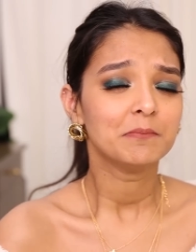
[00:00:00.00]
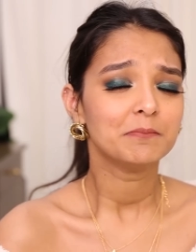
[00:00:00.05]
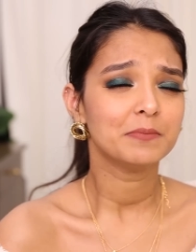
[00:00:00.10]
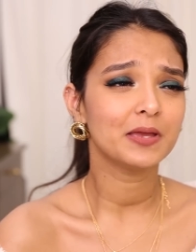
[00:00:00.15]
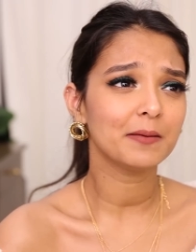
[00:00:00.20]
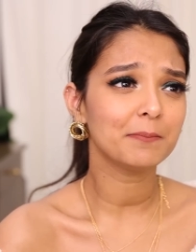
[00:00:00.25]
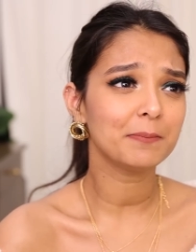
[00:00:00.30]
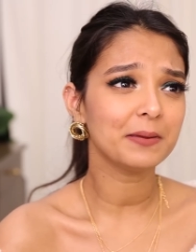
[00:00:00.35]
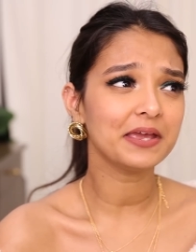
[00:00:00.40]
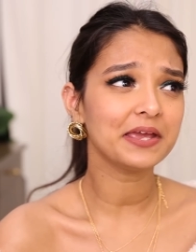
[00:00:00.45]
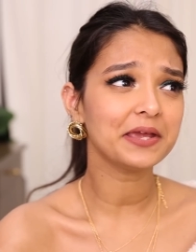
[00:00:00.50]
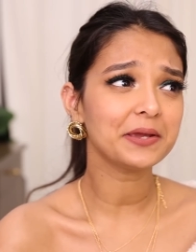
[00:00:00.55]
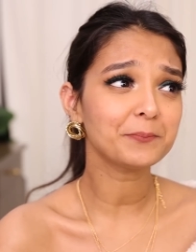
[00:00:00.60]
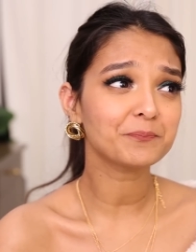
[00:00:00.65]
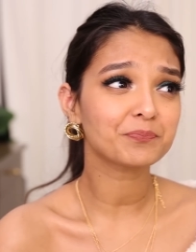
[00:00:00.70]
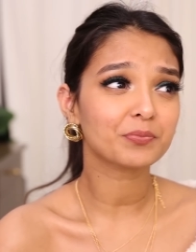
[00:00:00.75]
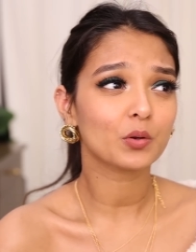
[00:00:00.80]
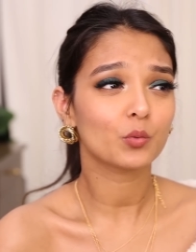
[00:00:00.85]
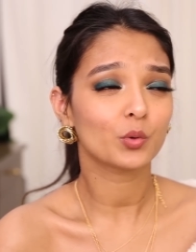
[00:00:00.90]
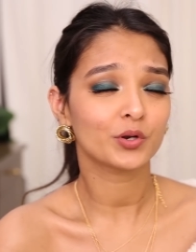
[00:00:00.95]
Maybe
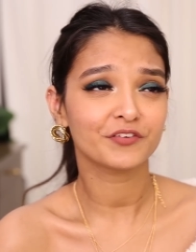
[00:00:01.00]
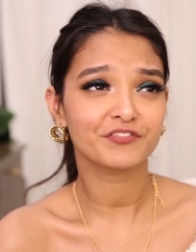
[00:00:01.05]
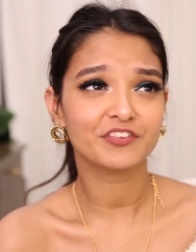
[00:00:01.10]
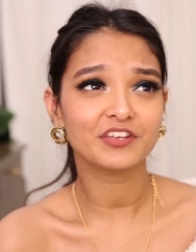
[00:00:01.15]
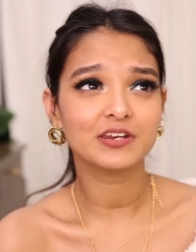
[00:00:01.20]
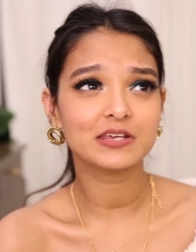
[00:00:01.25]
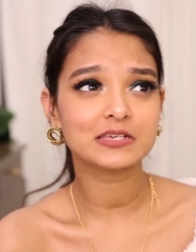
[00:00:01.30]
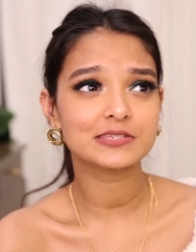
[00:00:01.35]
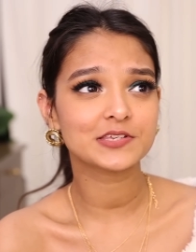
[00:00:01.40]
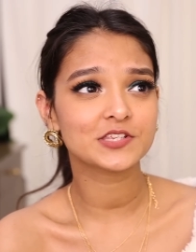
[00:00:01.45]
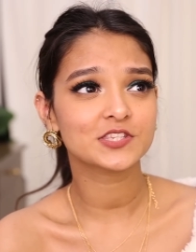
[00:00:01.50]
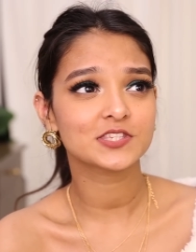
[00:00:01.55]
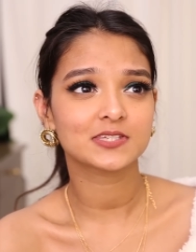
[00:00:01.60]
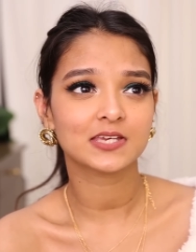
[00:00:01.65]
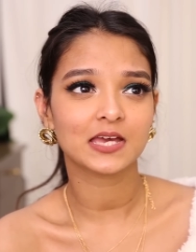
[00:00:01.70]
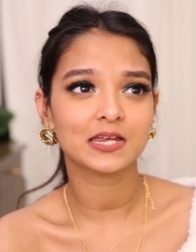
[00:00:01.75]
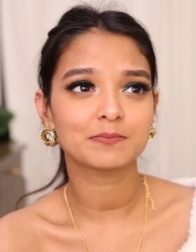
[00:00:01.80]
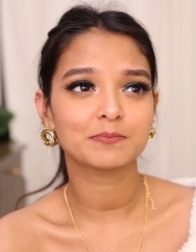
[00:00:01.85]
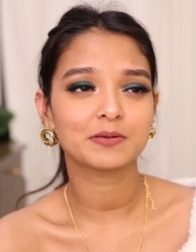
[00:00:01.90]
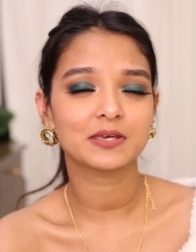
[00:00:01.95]
one of the reasons
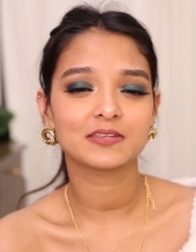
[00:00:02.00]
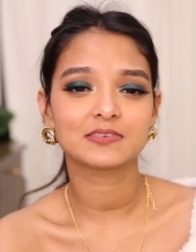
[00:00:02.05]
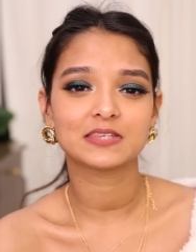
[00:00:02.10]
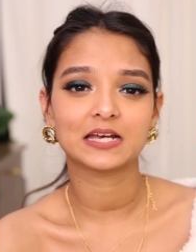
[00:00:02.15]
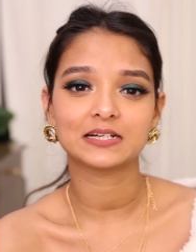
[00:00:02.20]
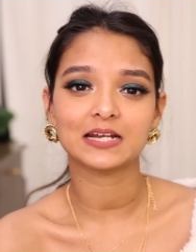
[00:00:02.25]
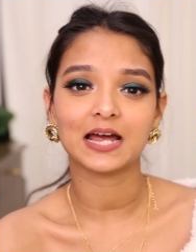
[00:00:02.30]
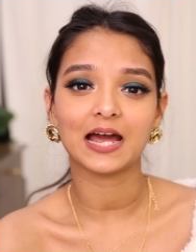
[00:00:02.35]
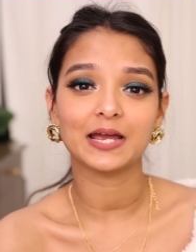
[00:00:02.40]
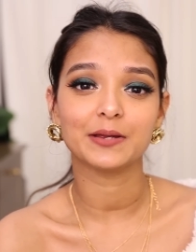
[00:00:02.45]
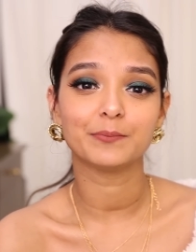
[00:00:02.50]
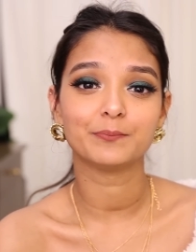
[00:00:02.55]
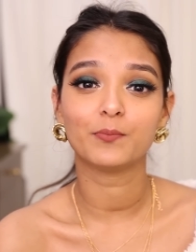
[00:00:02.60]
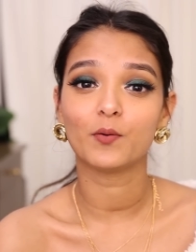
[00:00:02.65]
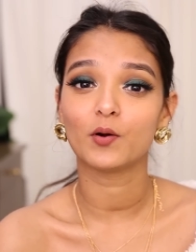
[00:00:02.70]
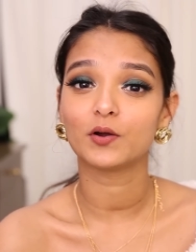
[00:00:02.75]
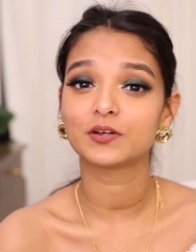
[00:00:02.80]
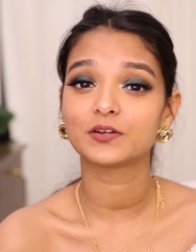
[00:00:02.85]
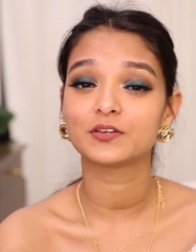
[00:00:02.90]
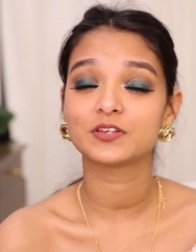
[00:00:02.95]
can be that I
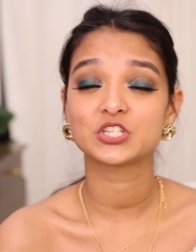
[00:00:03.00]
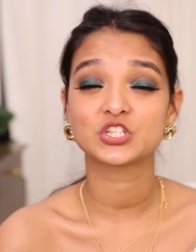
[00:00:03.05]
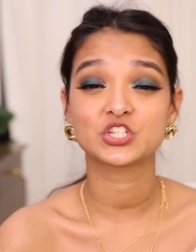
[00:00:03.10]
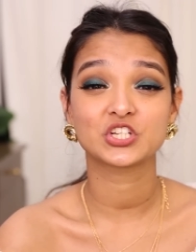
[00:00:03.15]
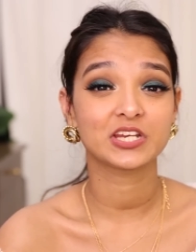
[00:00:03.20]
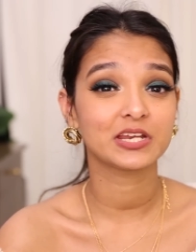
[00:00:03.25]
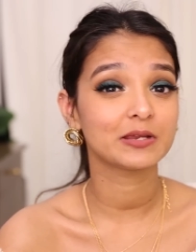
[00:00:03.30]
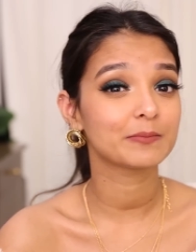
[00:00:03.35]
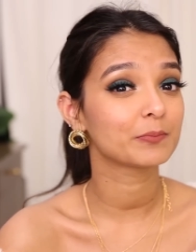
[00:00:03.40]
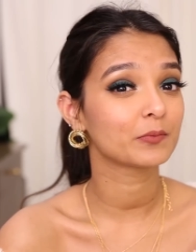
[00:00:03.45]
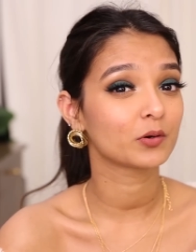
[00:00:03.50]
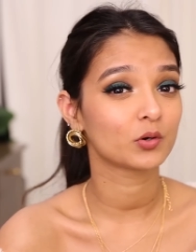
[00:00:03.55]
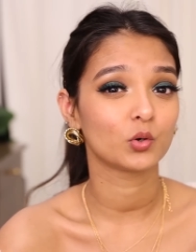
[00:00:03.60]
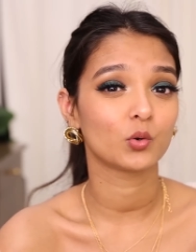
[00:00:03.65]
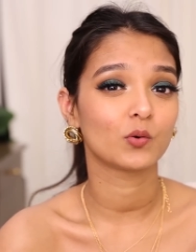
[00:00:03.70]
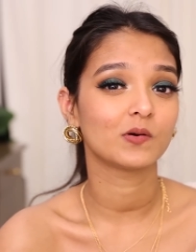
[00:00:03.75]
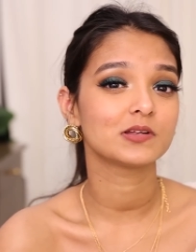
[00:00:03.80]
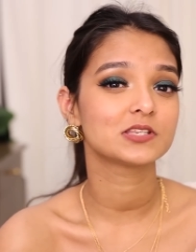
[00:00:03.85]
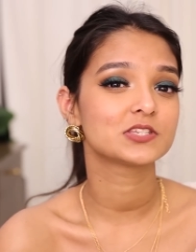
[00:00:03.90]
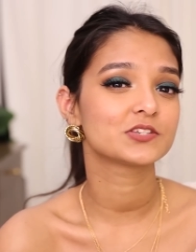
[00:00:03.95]
bought cheap
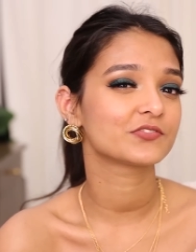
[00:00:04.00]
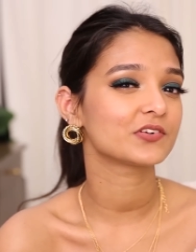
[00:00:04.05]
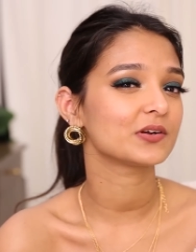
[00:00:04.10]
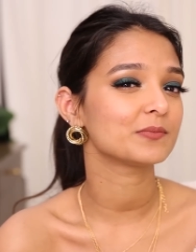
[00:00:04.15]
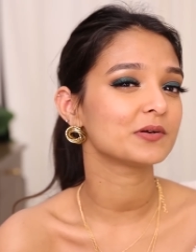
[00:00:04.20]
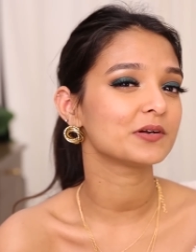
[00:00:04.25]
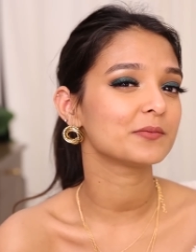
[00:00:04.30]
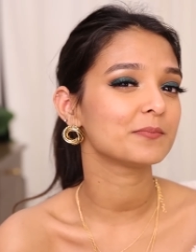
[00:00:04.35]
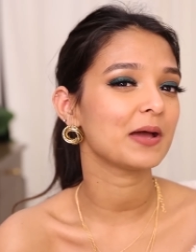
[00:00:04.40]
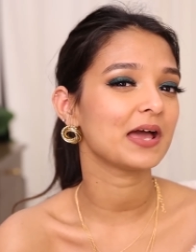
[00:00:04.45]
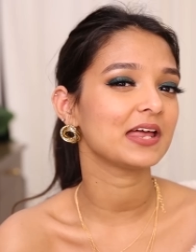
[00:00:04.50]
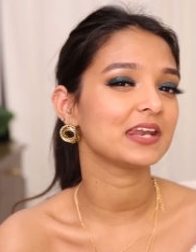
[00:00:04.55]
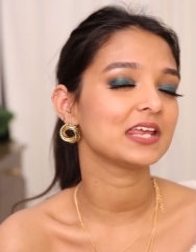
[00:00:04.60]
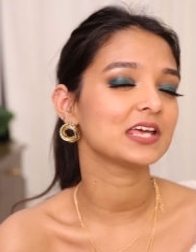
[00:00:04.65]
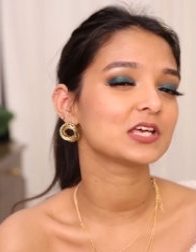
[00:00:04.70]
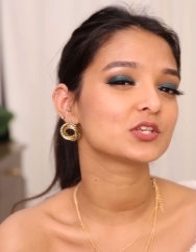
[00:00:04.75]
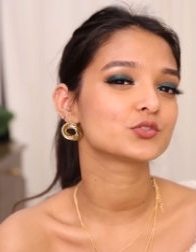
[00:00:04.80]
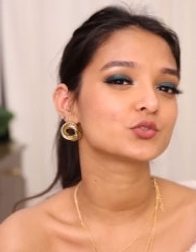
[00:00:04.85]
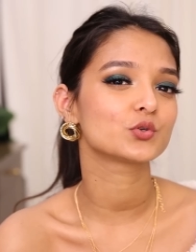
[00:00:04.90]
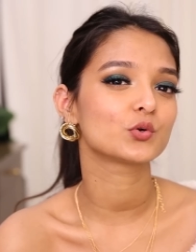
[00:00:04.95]
clothes from
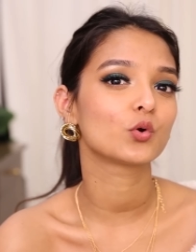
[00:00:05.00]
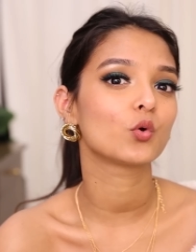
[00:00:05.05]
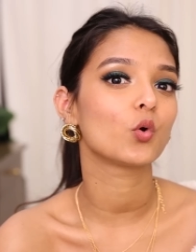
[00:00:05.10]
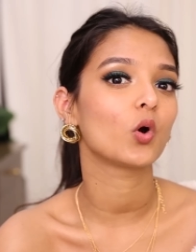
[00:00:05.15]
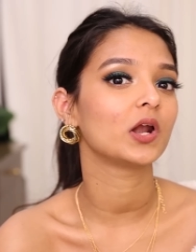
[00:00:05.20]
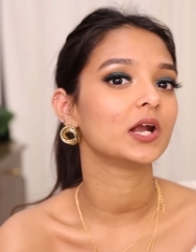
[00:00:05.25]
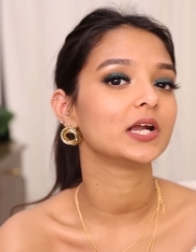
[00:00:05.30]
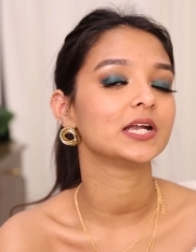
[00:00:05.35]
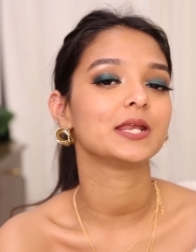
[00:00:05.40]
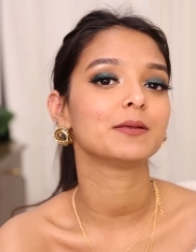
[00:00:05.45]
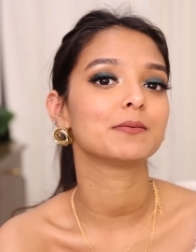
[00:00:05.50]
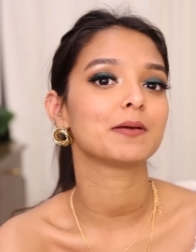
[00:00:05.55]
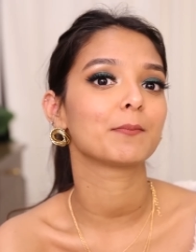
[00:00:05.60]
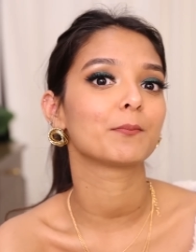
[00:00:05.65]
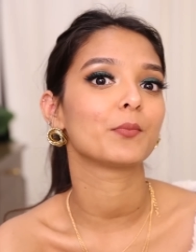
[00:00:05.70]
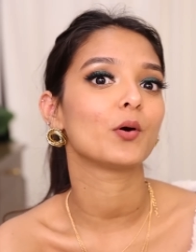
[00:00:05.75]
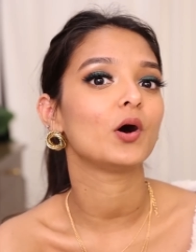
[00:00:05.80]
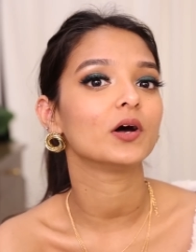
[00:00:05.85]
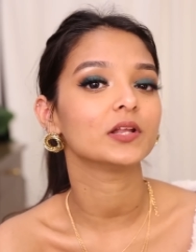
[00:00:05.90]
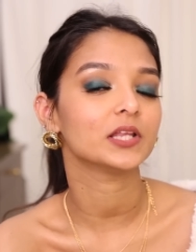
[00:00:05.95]
URBANIC, so quality
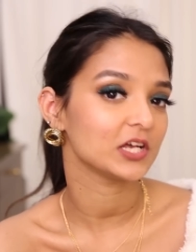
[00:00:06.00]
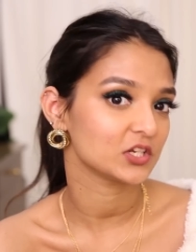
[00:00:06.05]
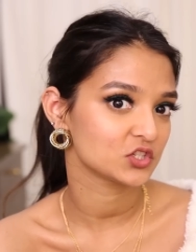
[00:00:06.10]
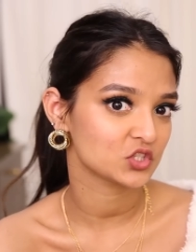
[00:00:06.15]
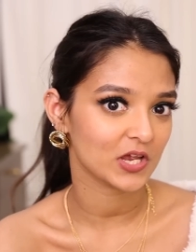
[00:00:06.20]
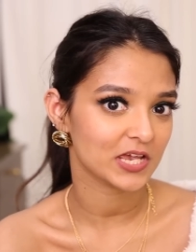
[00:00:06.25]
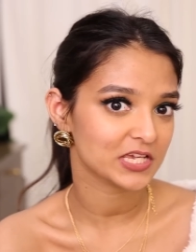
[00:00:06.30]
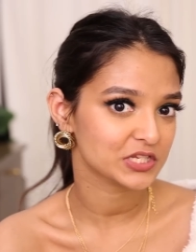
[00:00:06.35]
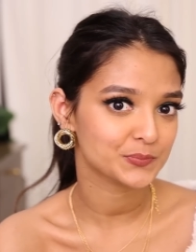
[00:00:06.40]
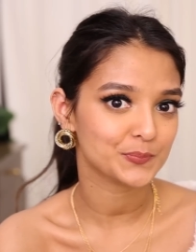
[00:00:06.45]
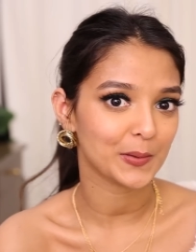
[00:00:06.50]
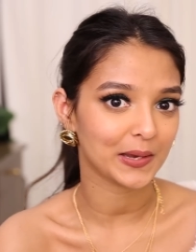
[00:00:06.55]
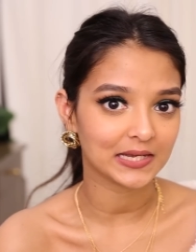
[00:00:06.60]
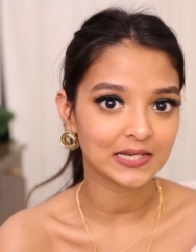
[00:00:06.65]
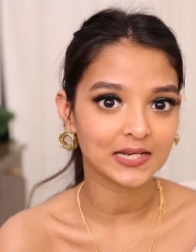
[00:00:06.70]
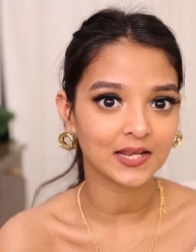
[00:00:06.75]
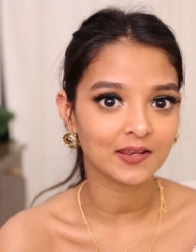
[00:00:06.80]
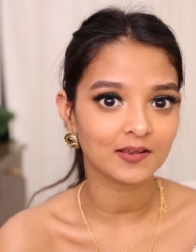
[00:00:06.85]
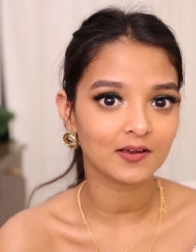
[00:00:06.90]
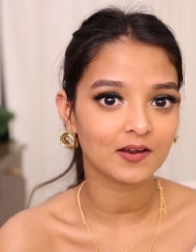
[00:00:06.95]
mein bahut acha
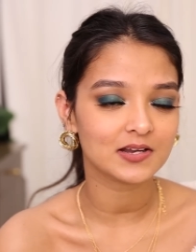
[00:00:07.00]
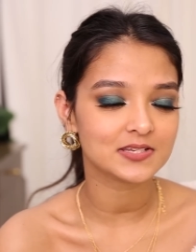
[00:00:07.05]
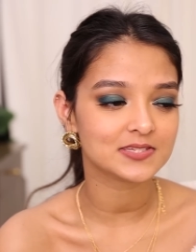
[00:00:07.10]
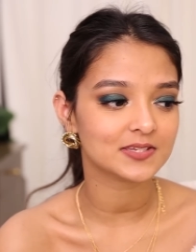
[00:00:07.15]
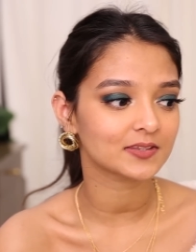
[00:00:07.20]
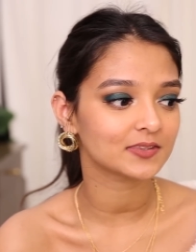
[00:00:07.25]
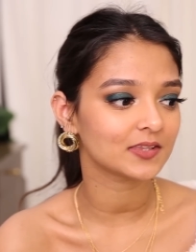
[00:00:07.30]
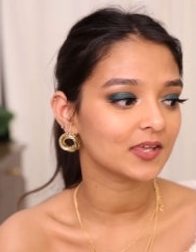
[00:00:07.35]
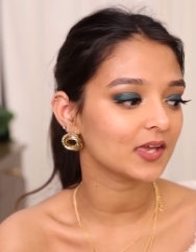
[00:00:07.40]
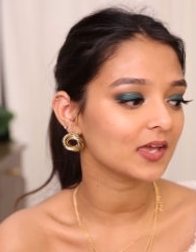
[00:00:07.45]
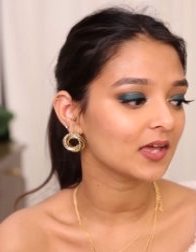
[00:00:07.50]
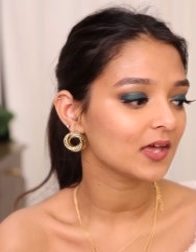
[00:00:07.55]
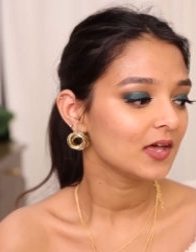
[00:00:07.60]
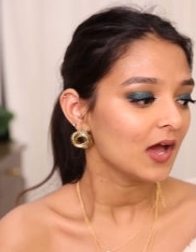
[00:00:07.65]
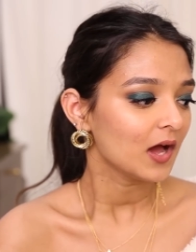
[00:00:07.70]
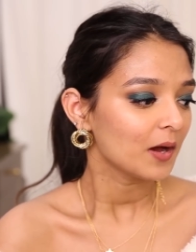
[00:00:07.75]
expect nahi kar sakti.